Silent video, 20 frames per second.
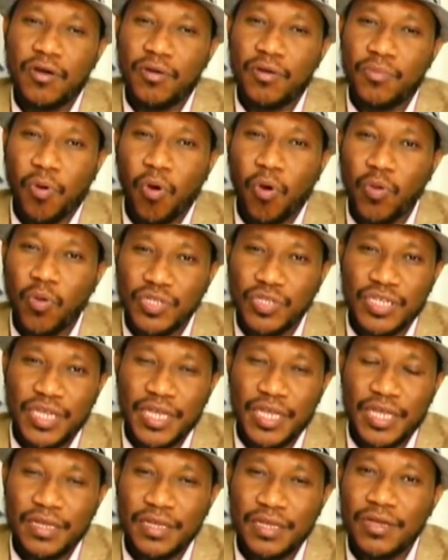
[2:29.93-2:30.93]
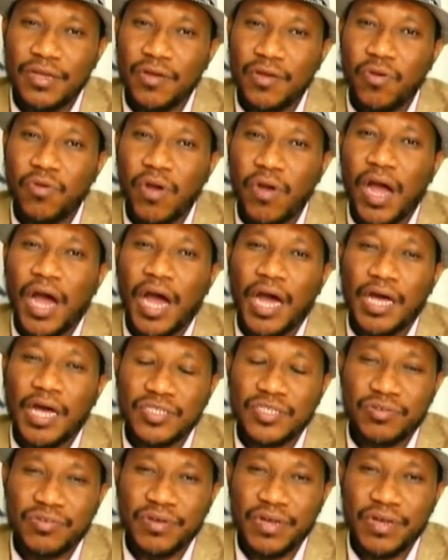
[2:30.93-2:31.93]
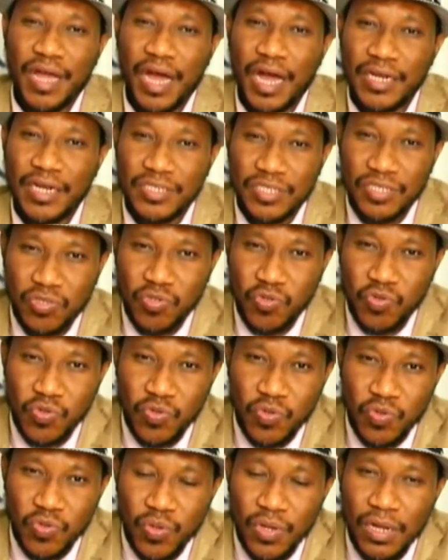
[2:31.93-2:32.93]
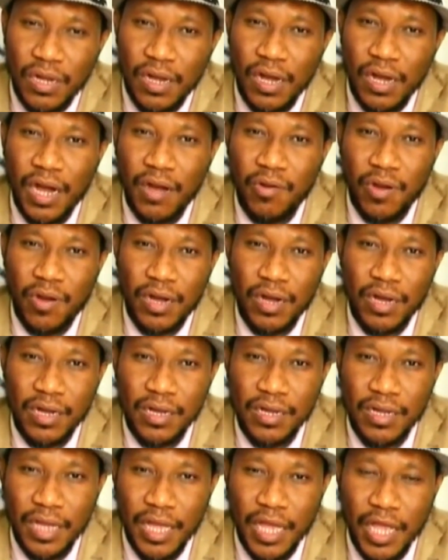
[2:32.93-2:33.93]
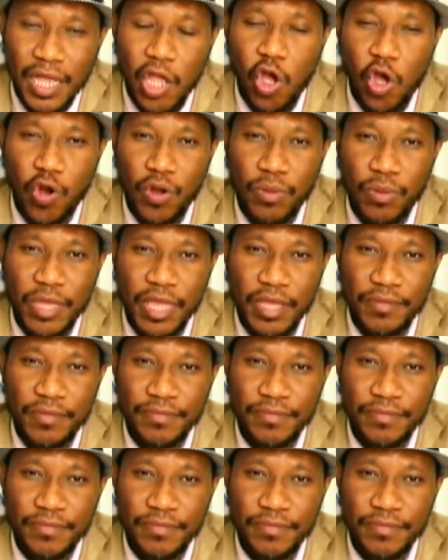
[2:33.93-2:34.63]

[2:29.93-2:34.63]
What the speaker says: policy as regards to our economy.